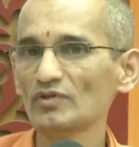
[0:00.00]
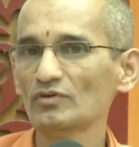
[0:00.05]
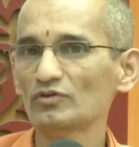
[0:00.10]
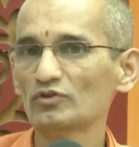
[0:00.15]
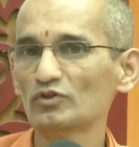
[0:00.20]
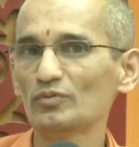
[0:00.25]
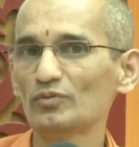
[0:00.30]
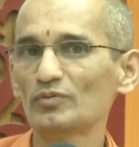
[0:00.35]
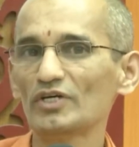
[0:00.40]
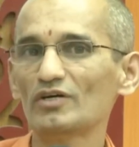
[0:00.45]

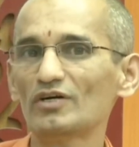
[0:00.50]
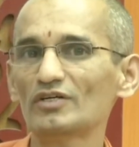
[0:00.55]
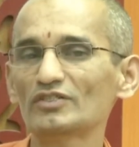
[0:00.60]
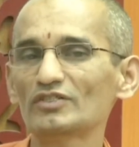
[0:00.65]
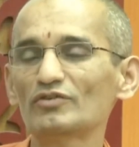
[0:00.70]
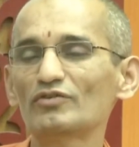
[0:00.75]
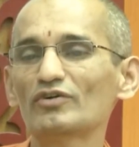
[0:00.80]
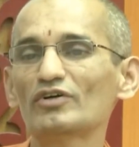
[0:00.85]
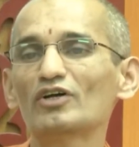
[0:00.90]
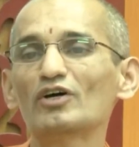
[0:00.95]
So
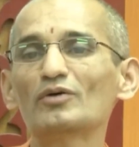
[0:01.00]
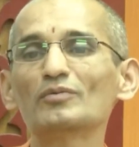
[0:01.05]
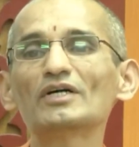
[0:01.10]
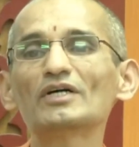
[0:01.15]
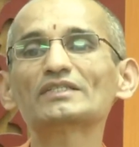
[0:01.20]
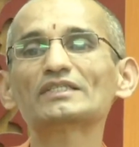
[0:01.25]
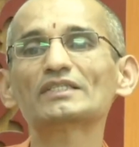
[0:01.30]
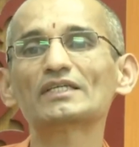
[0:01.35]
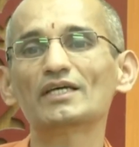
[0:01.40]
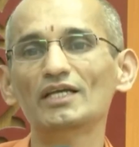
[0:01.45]
because of
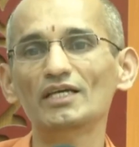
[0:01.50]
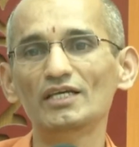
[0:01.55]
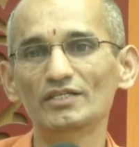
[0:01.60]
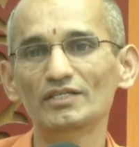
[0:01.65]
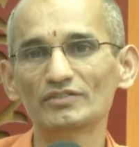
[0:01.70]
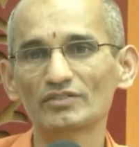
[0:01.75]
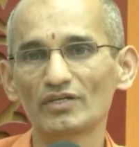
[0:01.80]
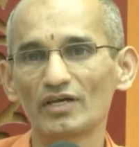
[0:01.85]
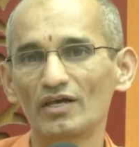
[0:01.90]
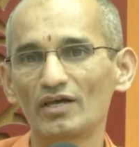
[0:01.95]
Rama's
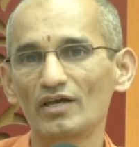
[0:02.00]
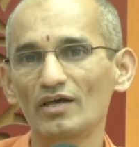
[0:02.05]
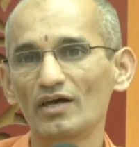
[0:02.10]
grace,